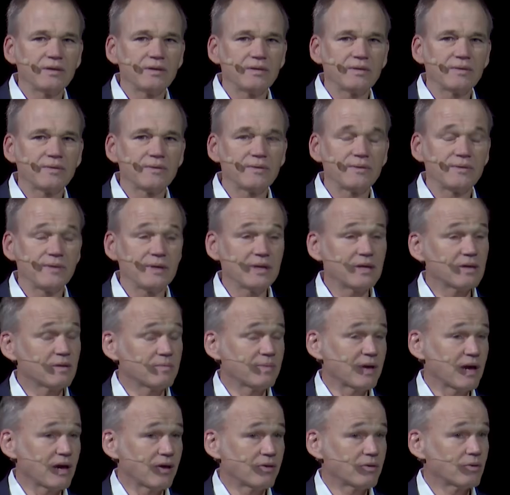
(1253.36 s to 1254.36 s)
think
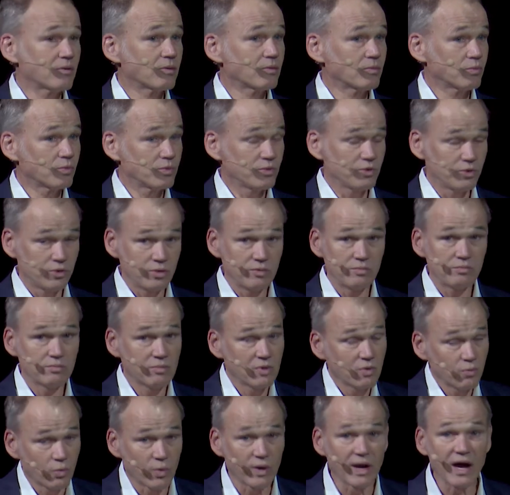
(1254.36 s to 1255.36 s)
about, or
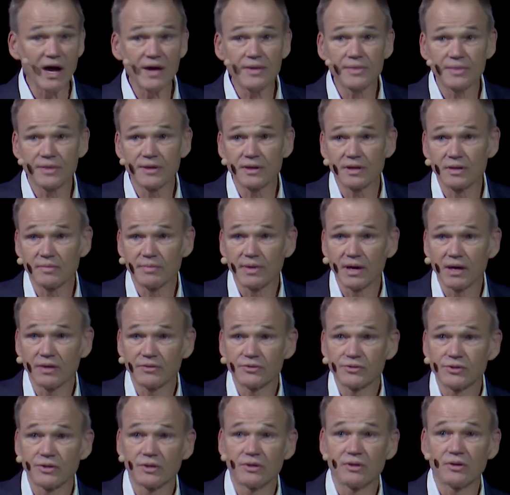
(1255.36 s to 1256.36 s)
when I think about
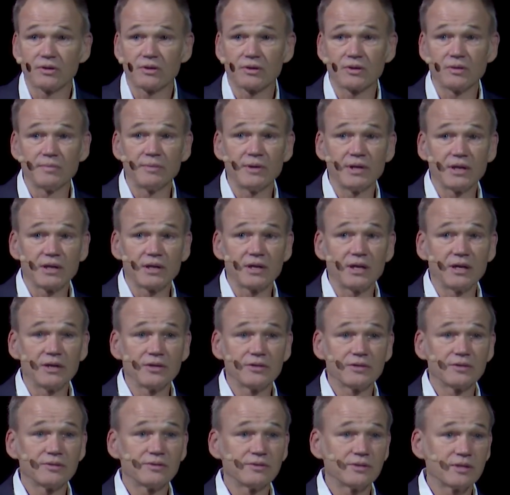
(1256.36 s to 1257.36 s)
secure
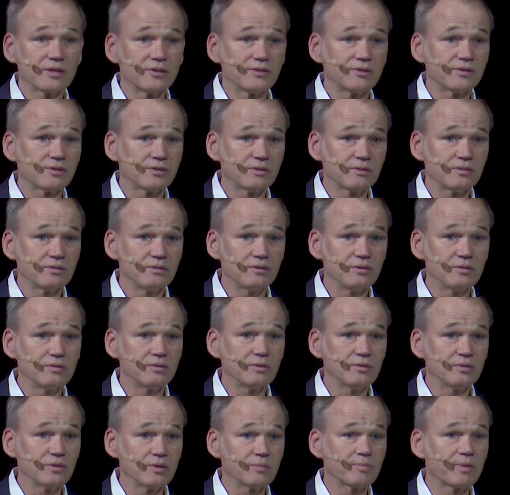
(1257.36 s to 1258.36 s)
communications, as you do,
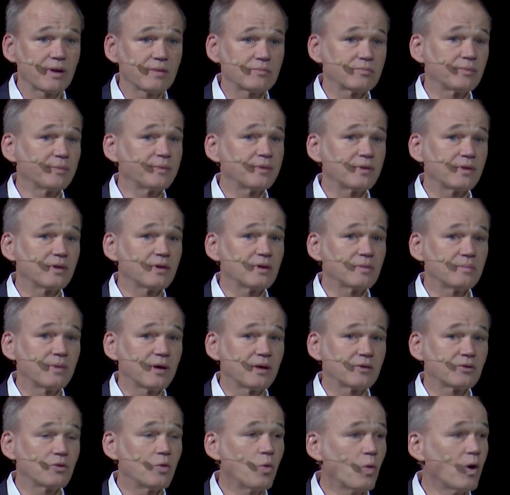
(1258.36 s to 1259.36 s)
you probably think
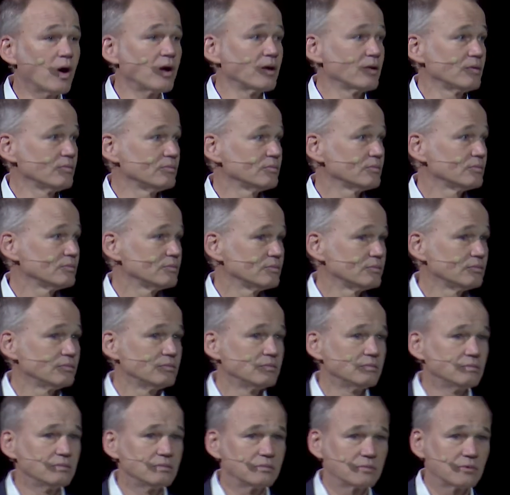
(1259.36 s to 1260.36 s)
about
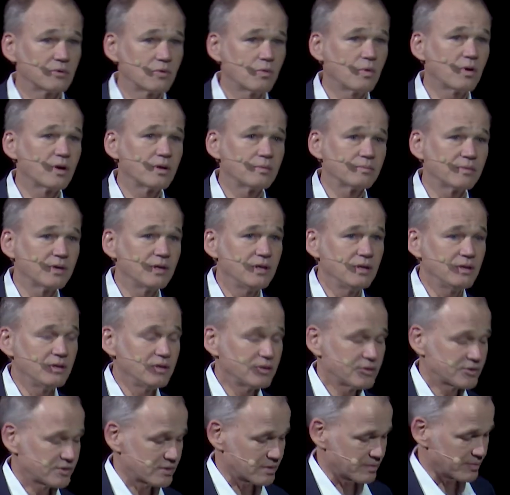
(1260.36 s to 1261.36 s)
quantum key
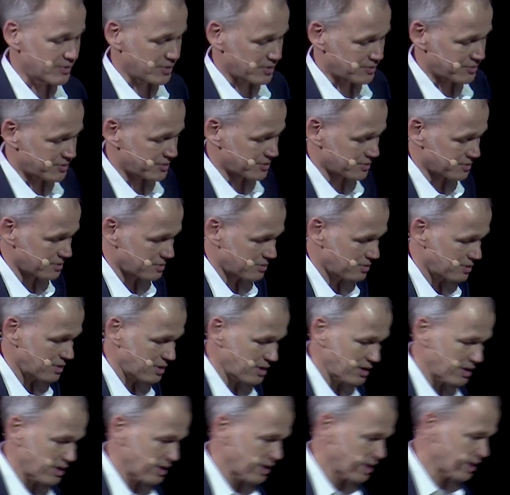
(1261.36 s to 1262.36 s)
distribution.
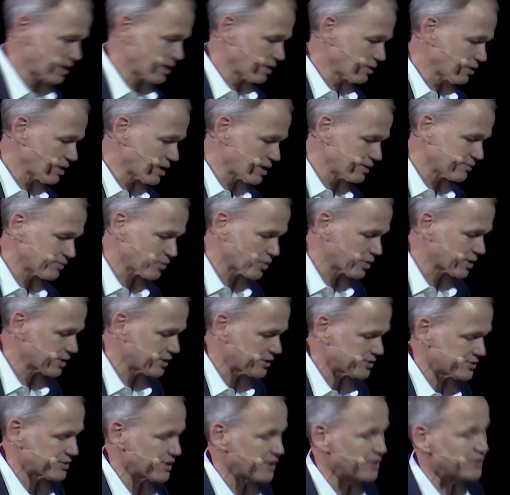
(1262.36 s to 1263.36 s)
And a lot of
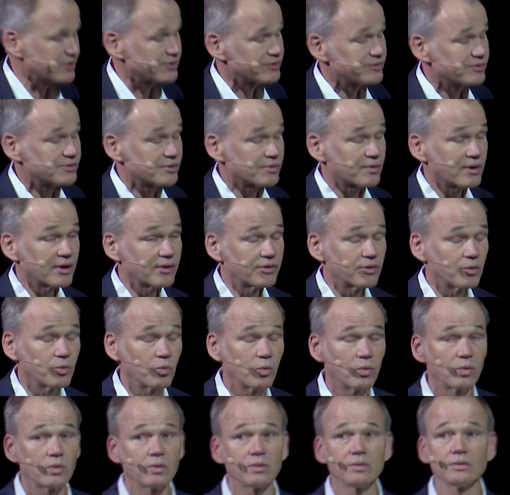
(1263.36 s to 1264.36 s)
organizations around the
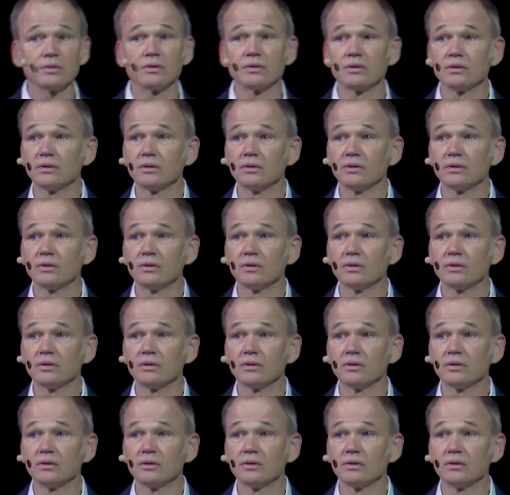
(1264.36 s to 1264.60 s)
world,